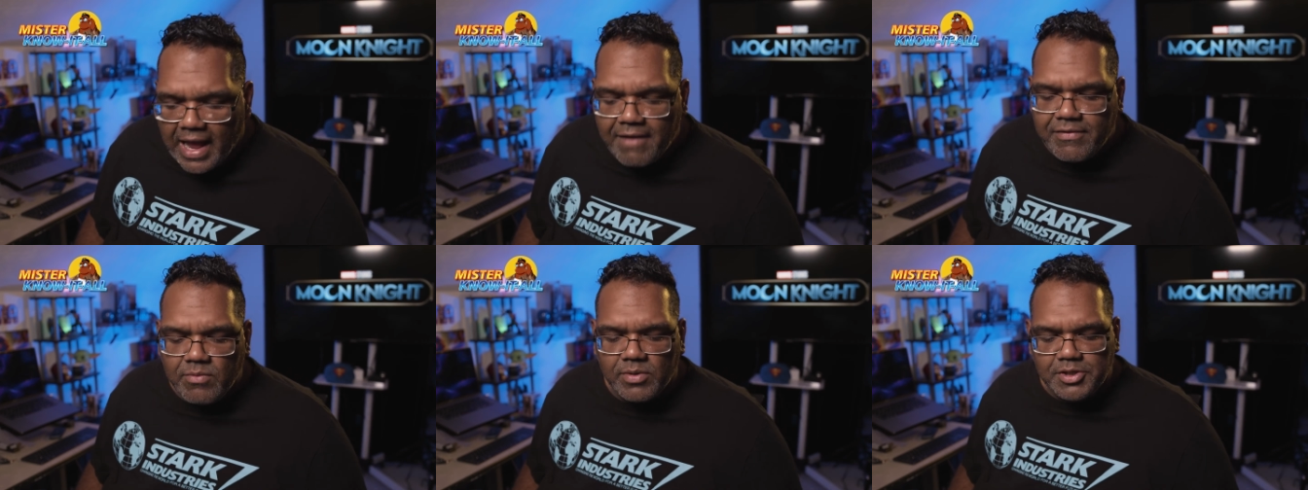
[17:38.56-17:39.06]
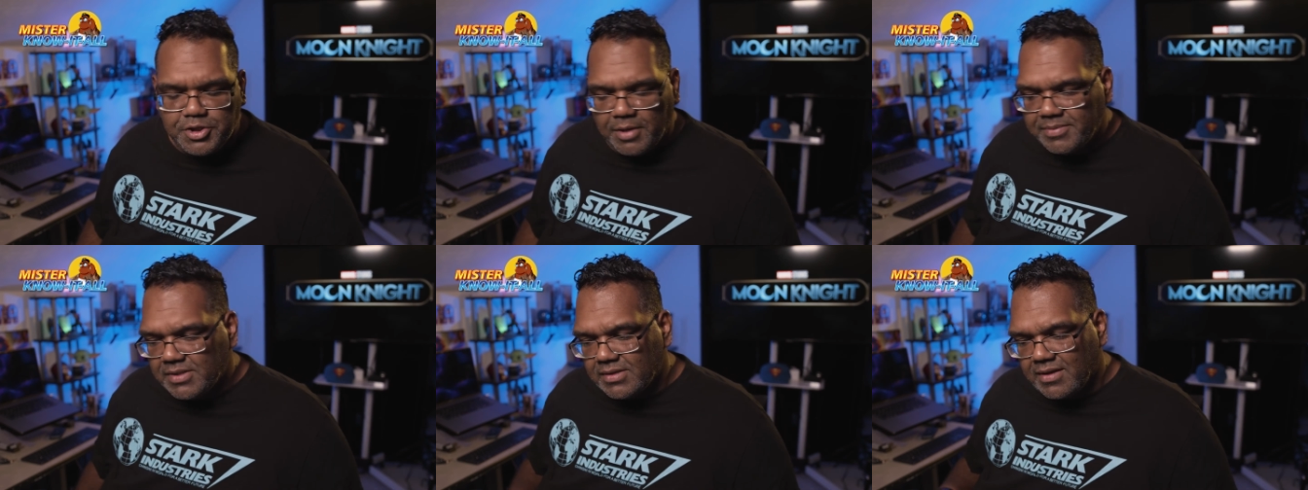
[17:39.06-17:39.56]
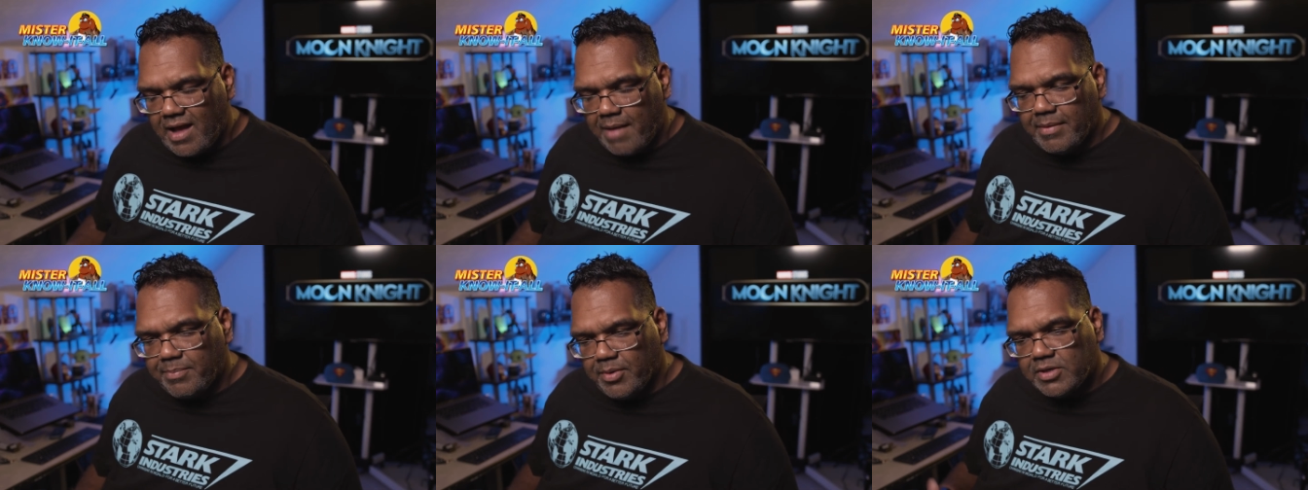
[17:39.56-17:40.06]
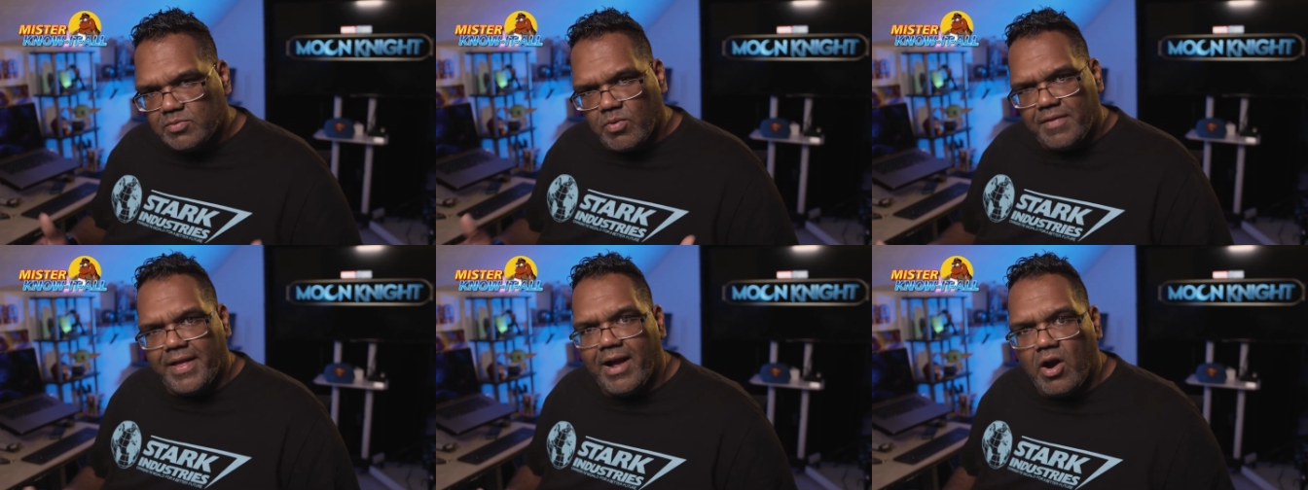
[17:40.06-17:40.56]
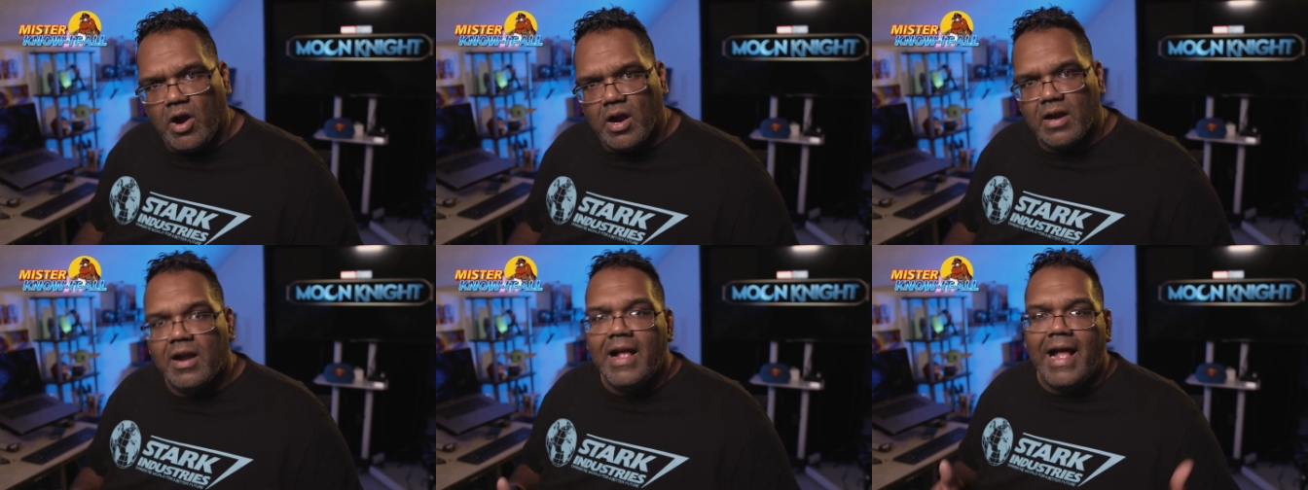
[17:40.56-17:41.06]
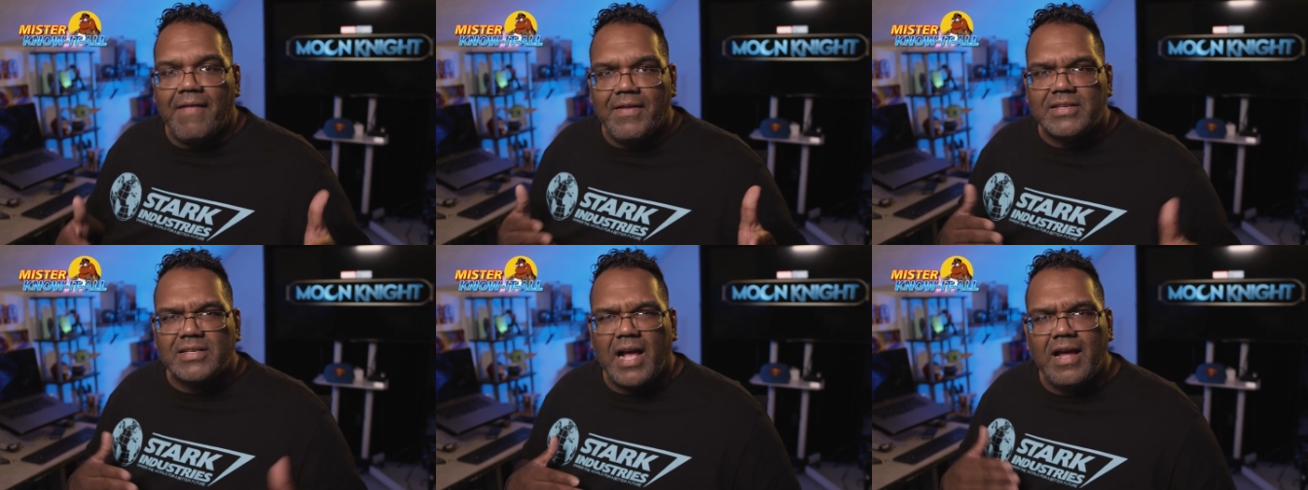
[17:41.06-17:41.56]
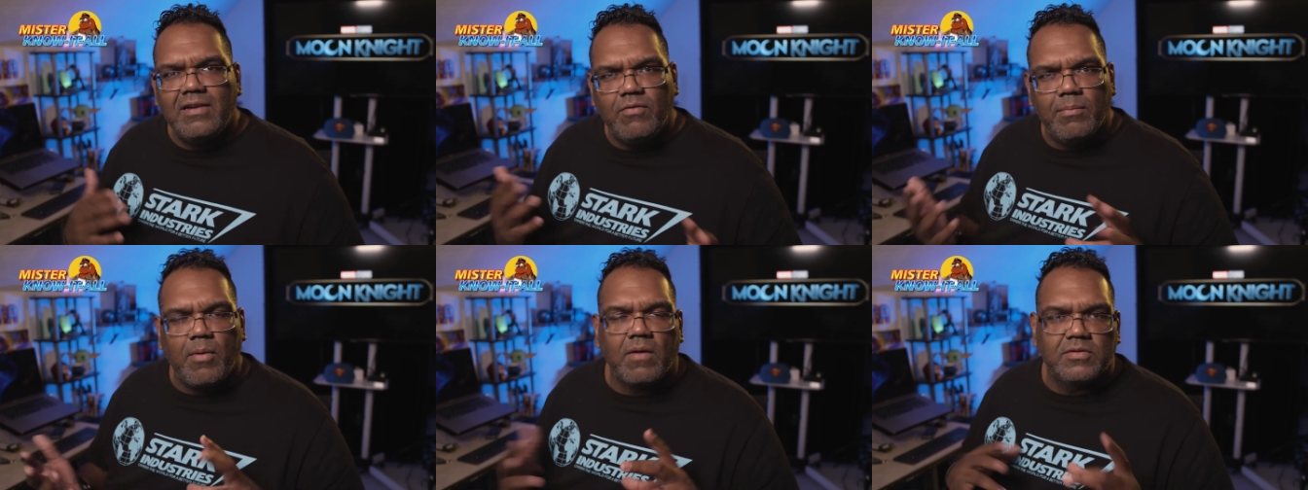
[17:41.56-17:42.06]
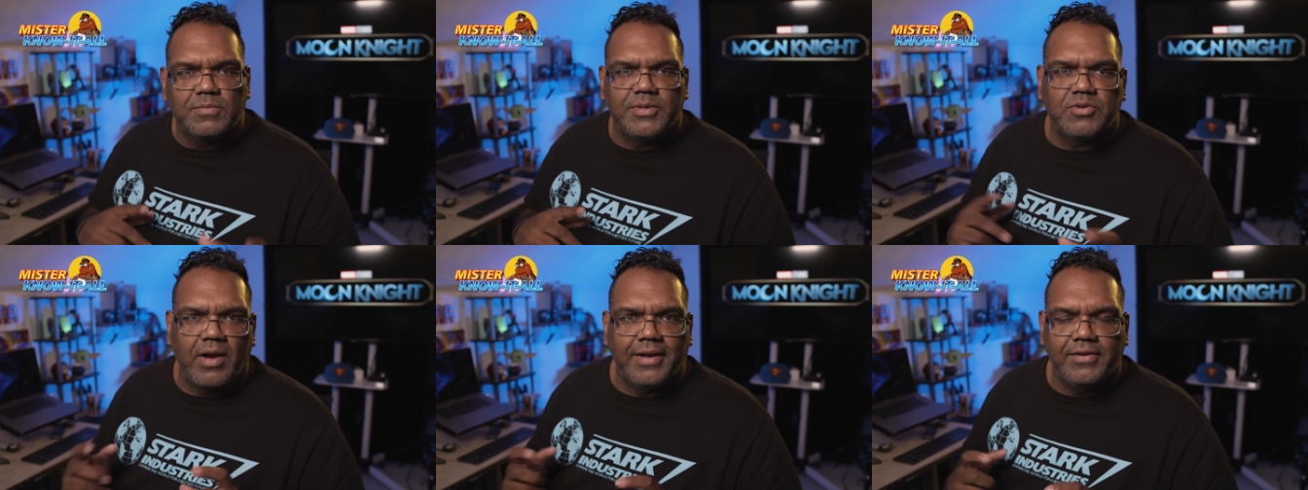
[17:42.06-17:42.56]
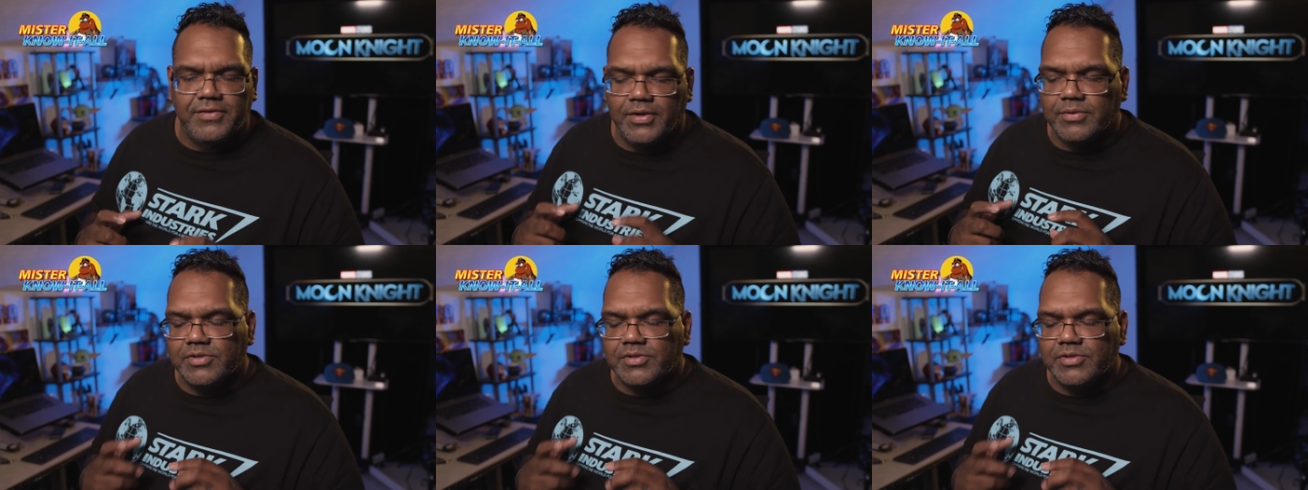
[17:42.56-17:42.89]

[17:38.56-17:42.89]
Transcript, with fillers: everyone jumps into comic books where they are, and that's kind of what Marvel's been trying to do.